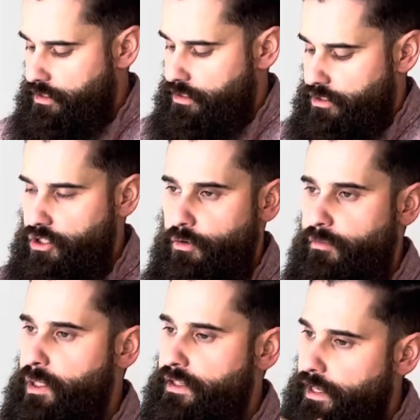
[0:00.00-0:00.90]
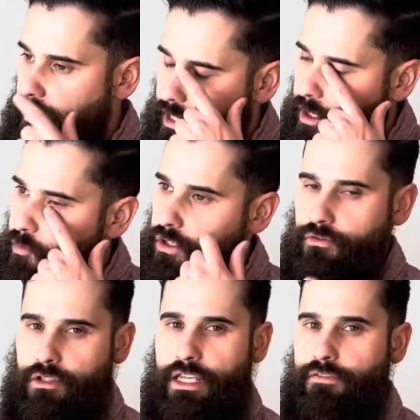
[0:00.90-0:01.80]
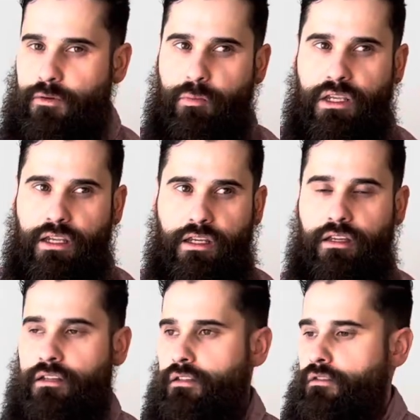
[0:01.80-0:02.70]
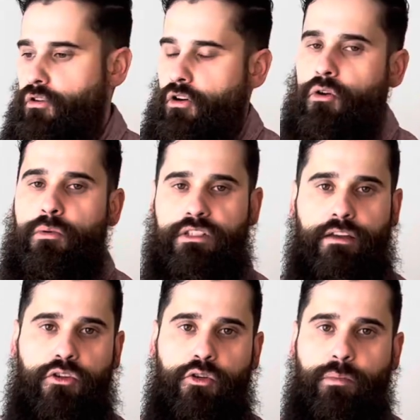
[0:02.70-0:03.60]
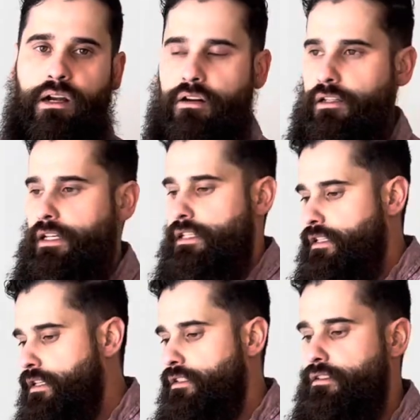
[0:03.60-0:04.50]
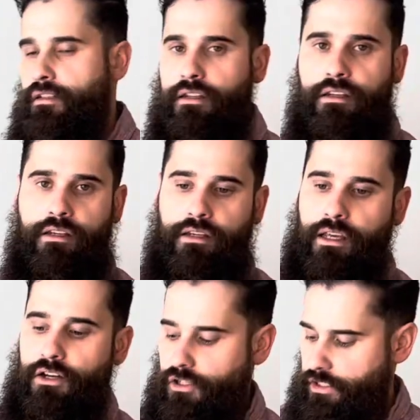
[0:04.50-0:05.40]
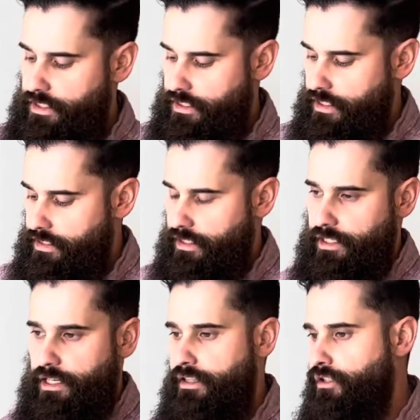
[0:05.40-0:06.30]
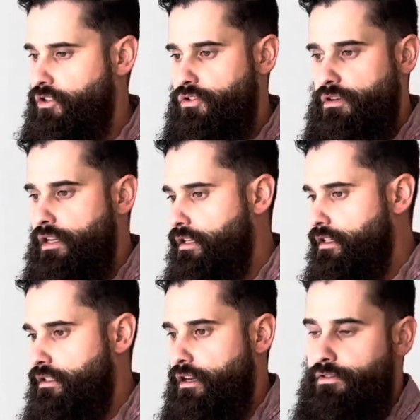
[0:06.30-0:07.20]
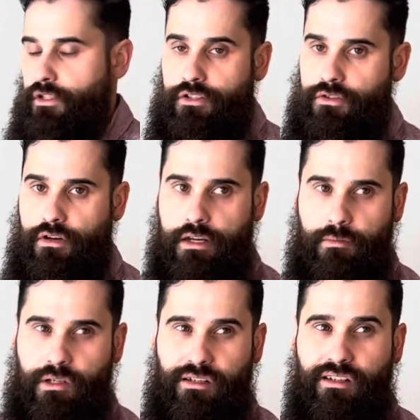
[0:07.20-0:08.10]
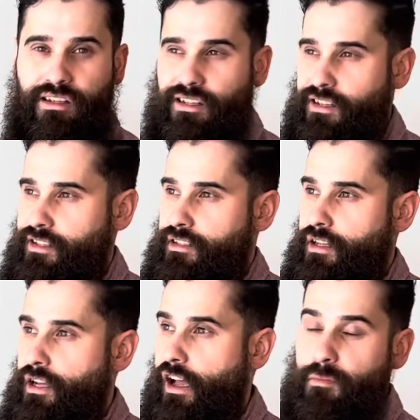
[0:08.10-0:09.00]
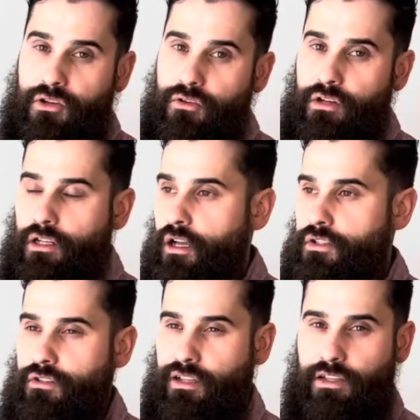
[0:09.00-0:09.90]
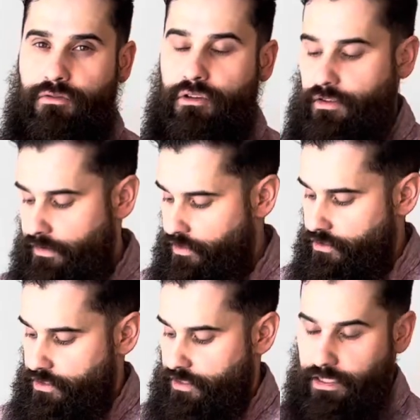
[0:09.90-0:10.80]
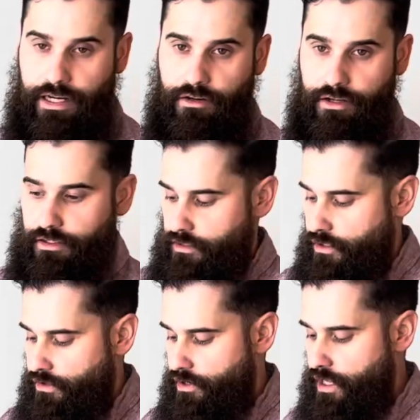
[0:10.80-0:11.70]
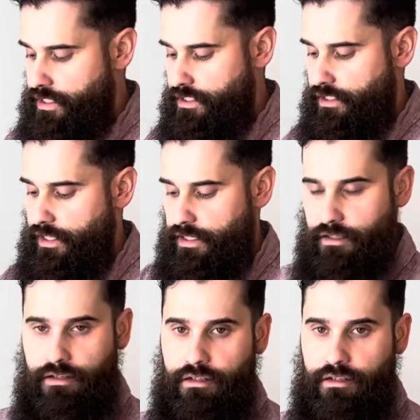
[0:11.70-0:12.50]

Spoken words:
you know, we've been in that game where you really have to pick or almost have two pair, a late season and an early season. And I think the trend is, and not really the trend, but I've been doing it a lot too the last 4 or 5 years, is layering. You know, they're not insulated.